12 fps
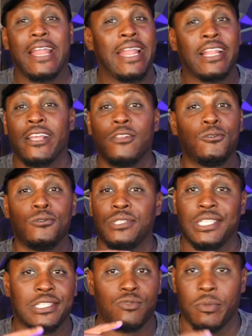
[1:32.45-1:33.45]
That includes
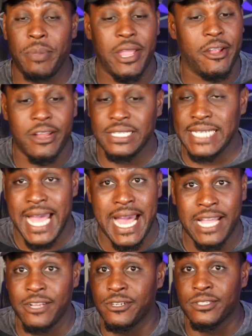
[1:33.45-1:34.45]
just repairing
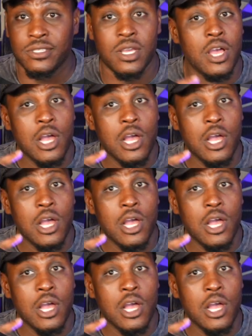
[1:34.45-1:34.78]
tires,